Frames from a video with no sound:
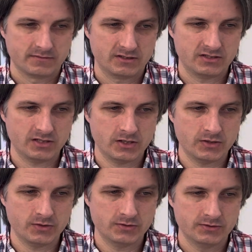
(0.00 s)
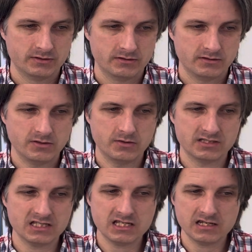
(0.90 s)
So you can
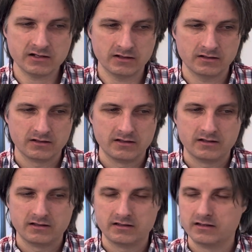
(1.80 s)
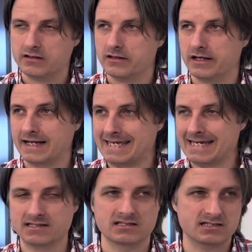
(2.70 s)
see here,
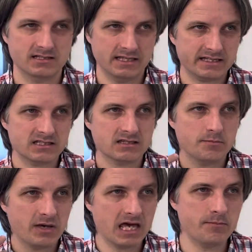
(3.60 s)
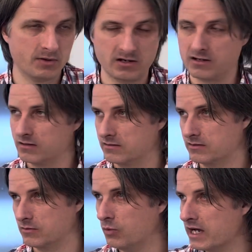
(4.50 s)
again, selecting the paper,
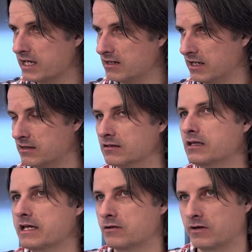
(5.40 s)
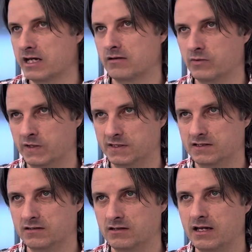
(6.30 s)
the white and the light gray ones,
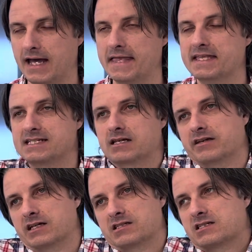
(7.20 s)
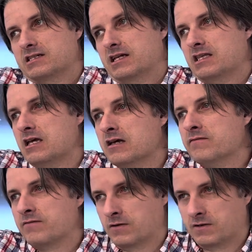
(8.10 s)
and then telling it to select the
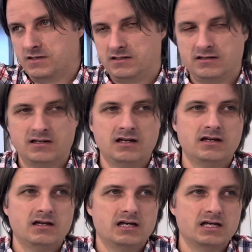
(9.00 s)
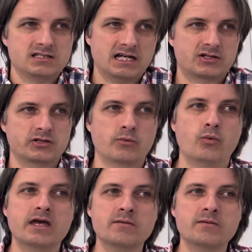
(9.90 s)
inverse is actually way